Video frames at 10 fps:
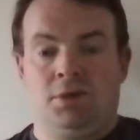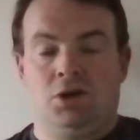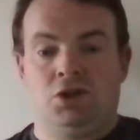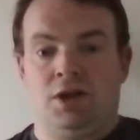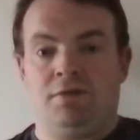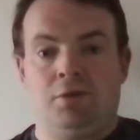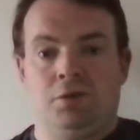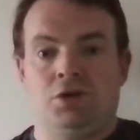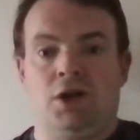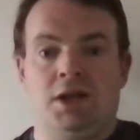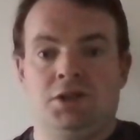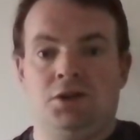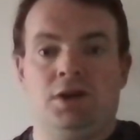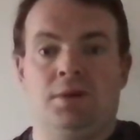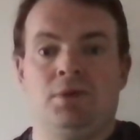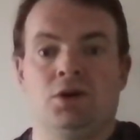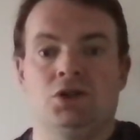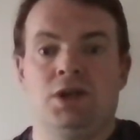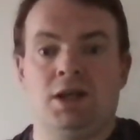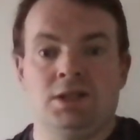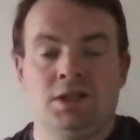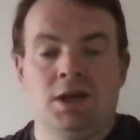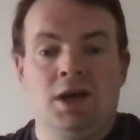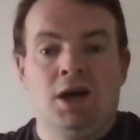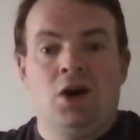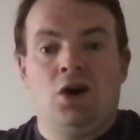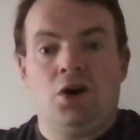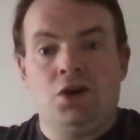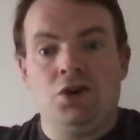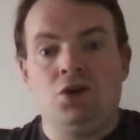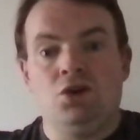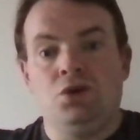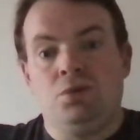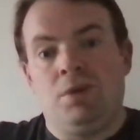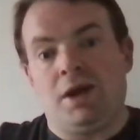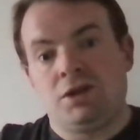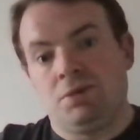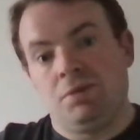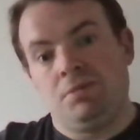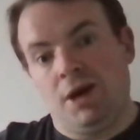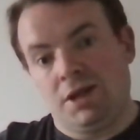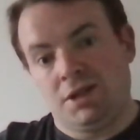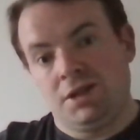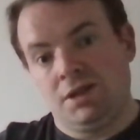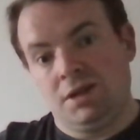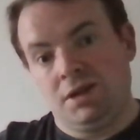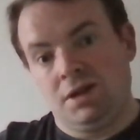Because everyone tries to do that, because that's how you make someone miss.